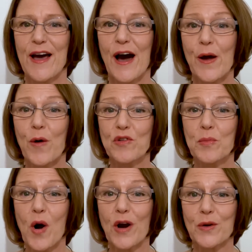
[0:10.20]
I also
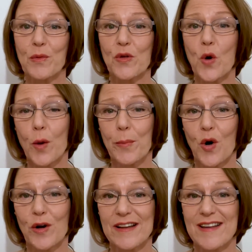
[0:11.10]
partner with corporate
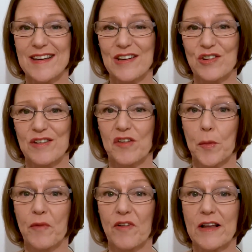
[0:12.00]
organisations to
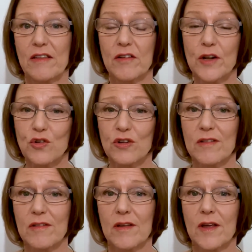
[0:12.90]
provide
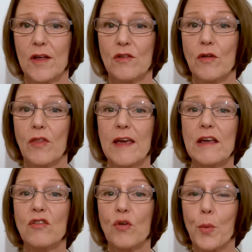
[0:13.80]
solutions so that they
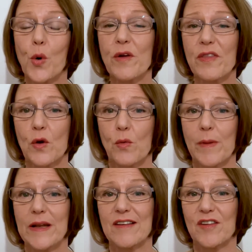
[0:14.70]
can support their
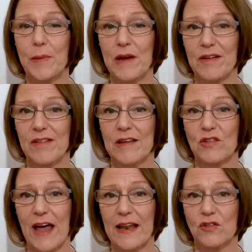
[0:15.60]
women experiencing
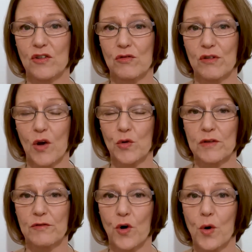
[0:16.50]
challenges resulting
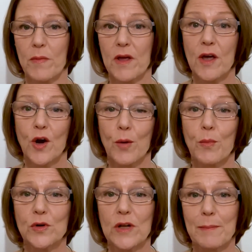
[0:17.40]
from
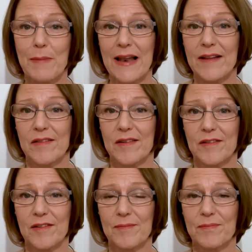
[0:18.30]
hormonal
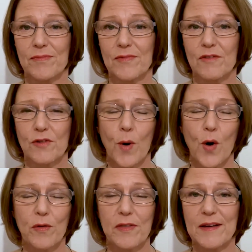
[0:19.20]
imbalances, from
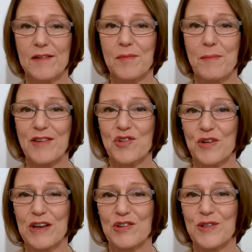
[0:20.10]
all things
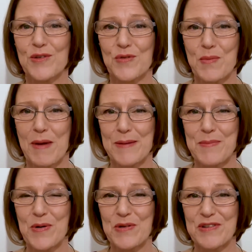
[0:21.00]
menstruation through
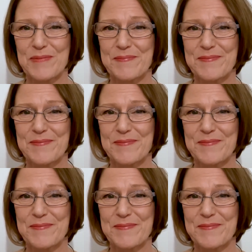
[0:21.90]
menopause.